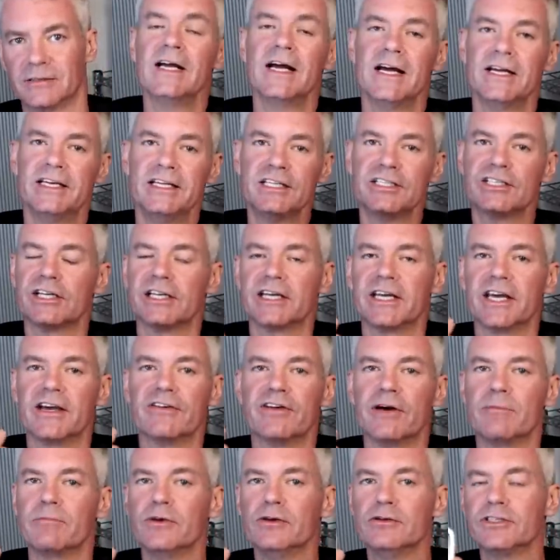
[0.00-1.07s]
Additionally, if
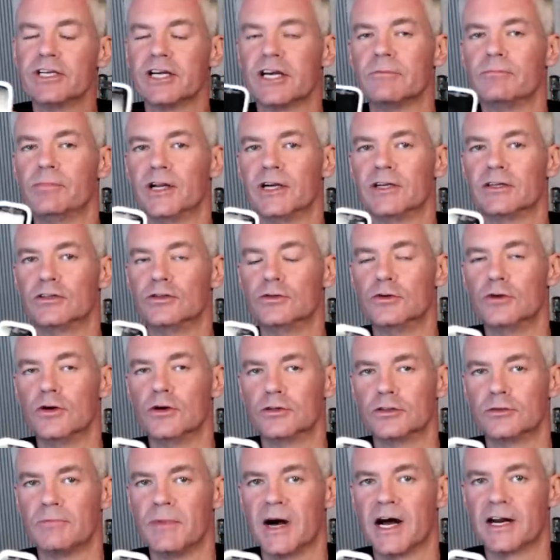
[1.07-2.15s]
I'm using a blood
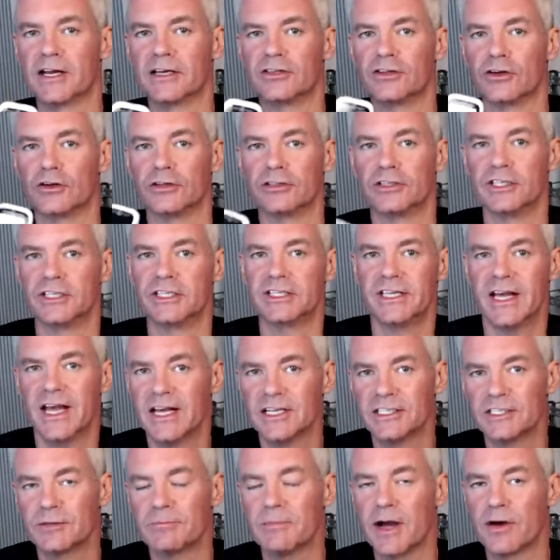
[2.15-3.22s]
glucose monitor to
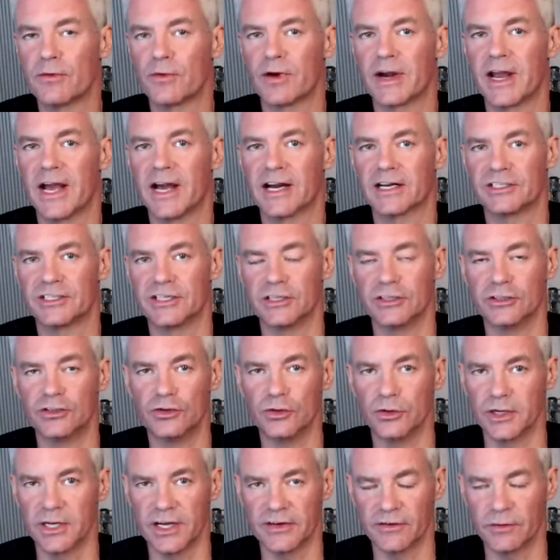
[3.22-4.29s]
test my reaction
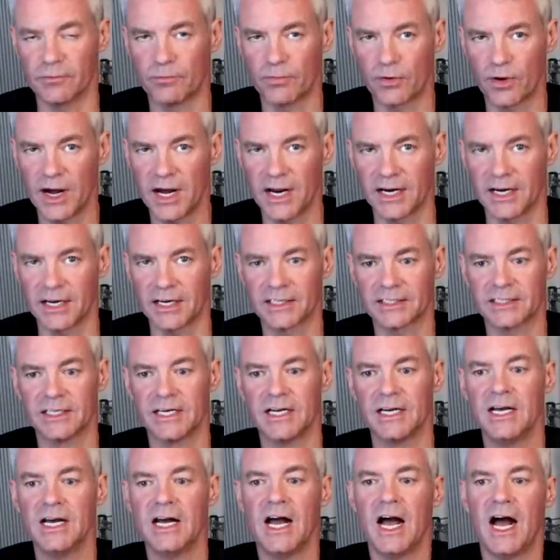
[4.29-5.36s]
to a given product,
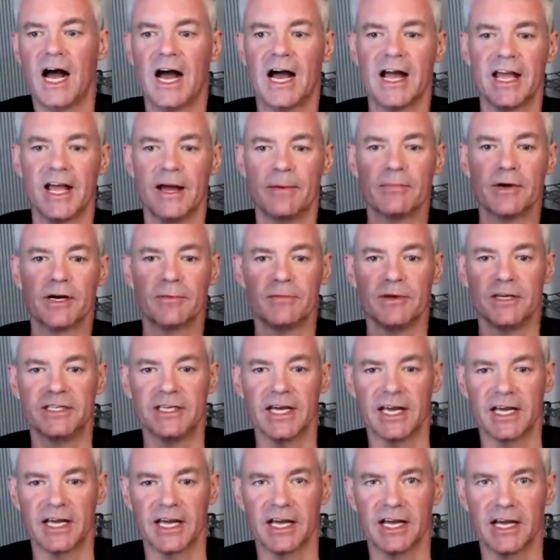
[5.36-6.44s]
I am going to be
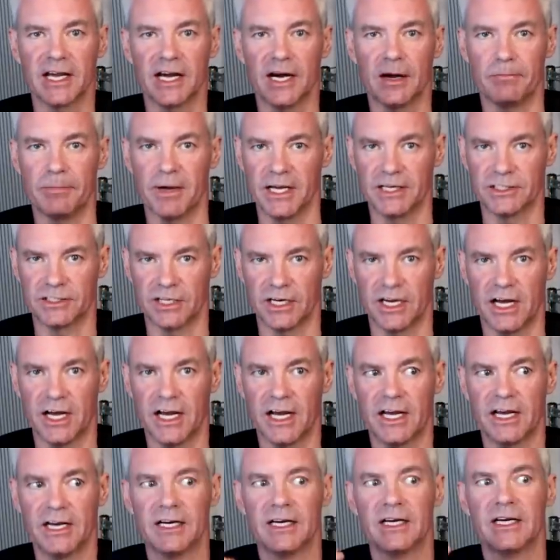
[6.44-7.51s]
taking a
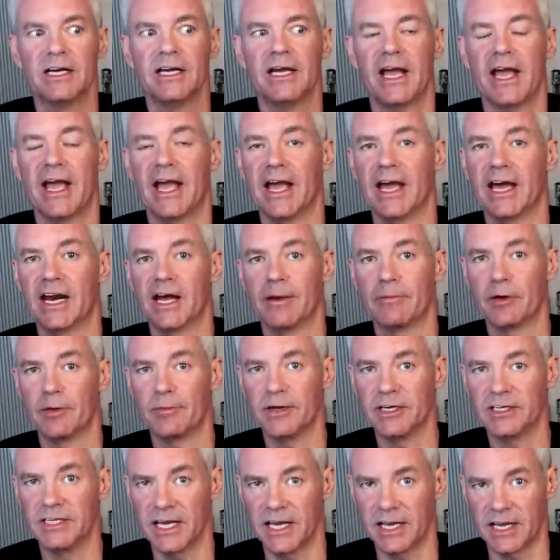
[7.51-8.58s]
baseline and I'm going to
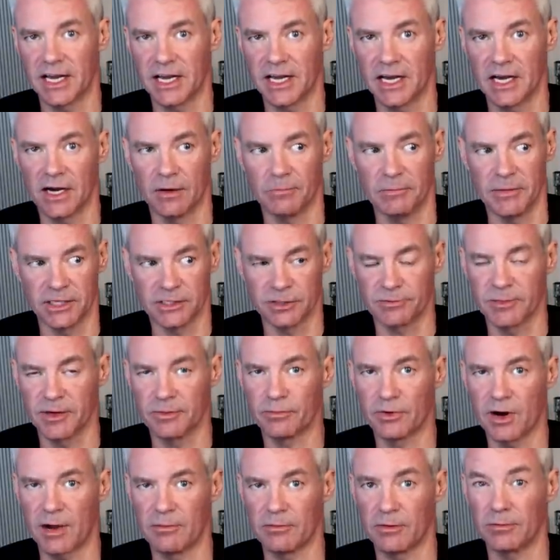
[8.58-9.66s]
be taking a measurement
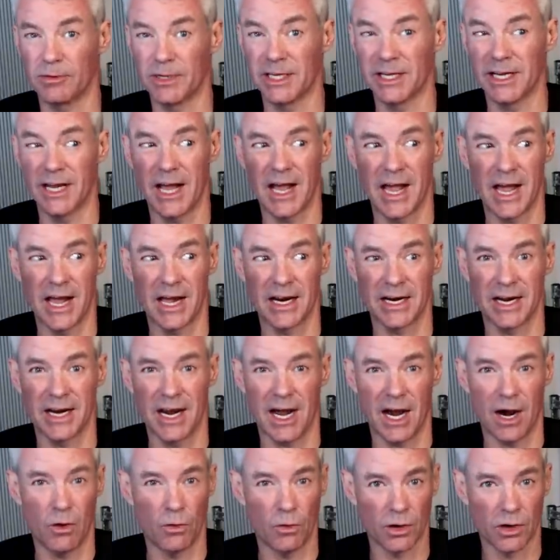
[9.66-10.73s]
probably at an
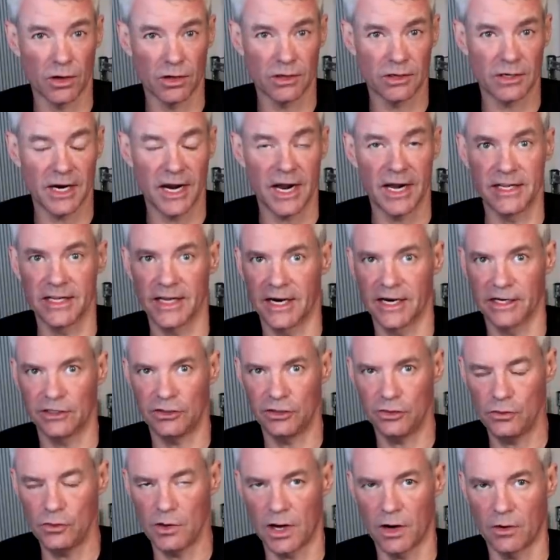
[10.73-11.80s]
hour and then at
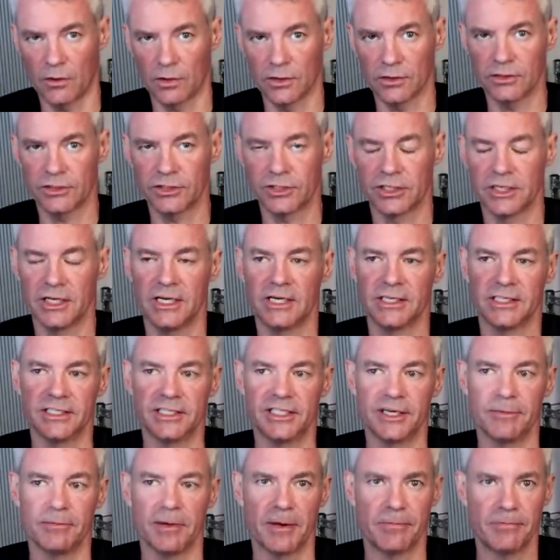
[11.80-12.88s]
2 hours to
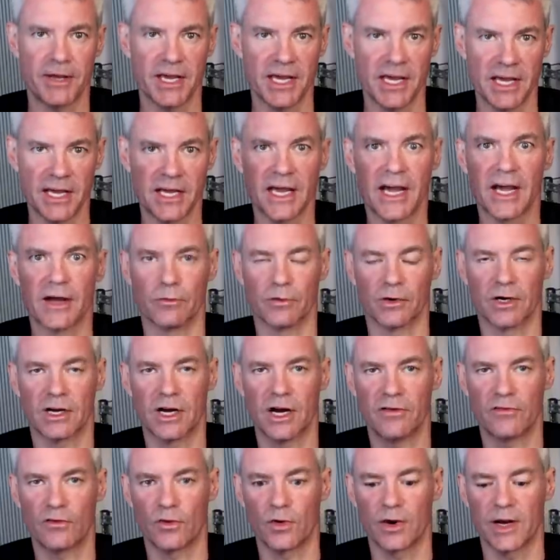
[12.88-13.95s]
see my peak and
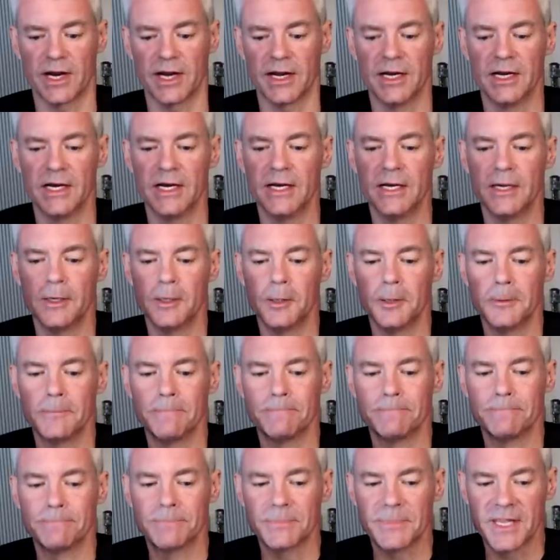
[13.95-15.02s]
recovery.
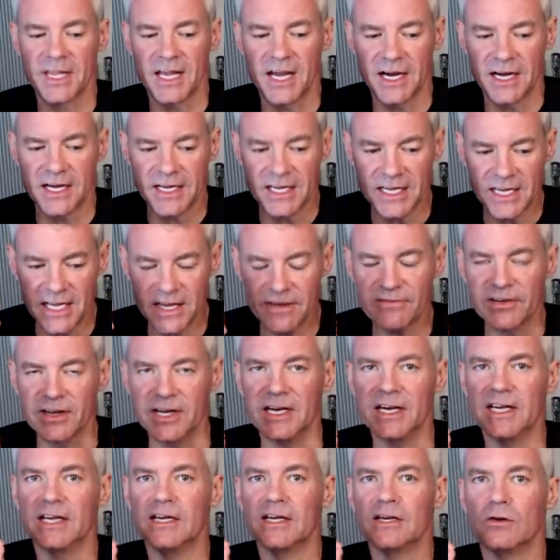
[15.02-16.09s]

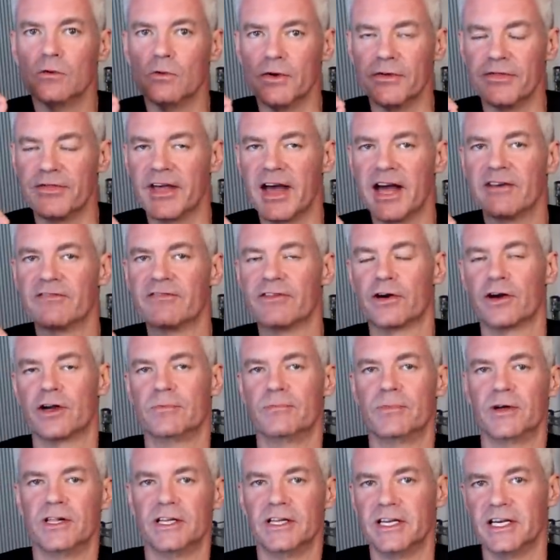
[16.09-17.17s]
Even with that
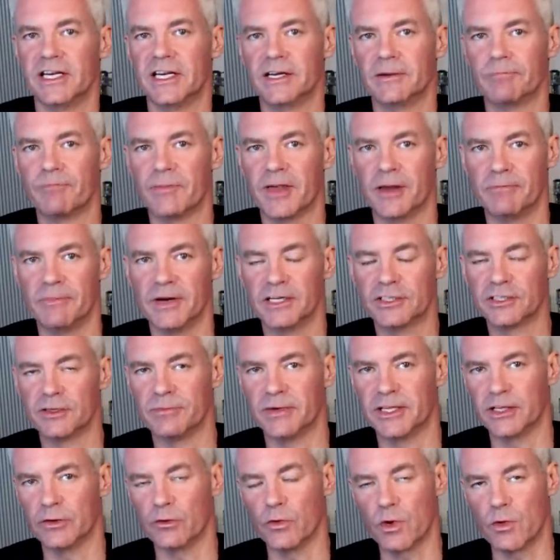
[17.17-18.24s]
variability in
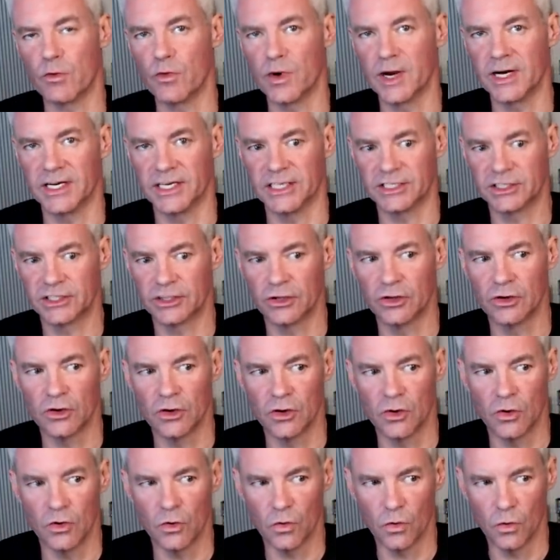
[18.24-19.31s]
measurement that we witnessed,
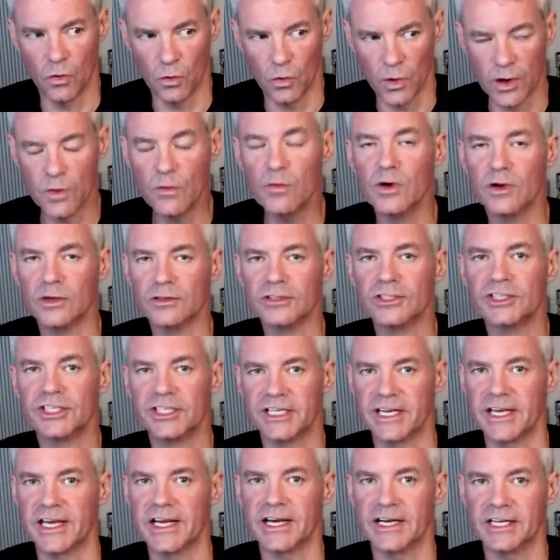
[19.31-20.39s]
we will
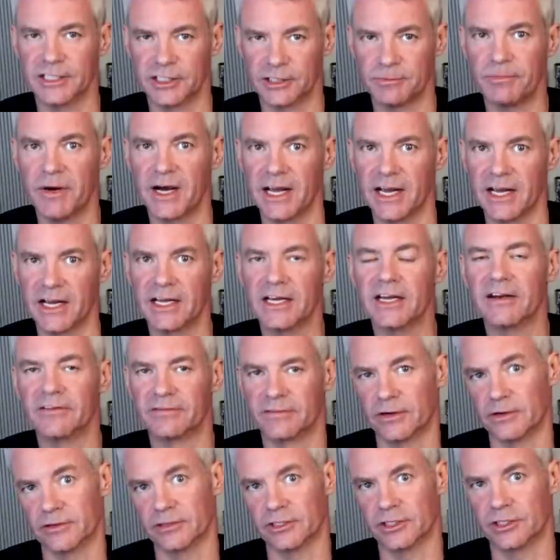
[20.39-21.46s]
see a spike if
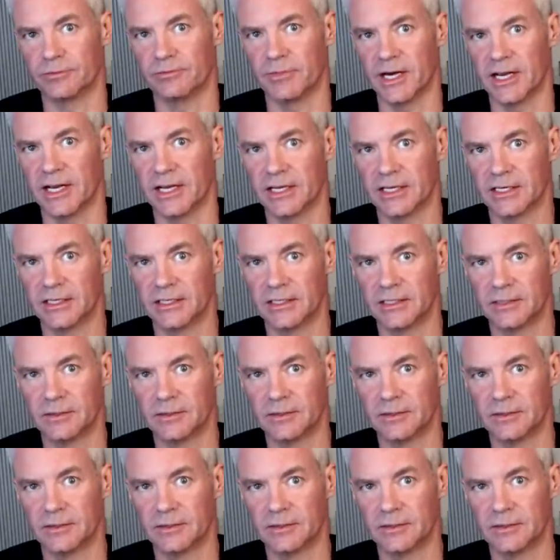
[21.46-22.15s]
there is a spike.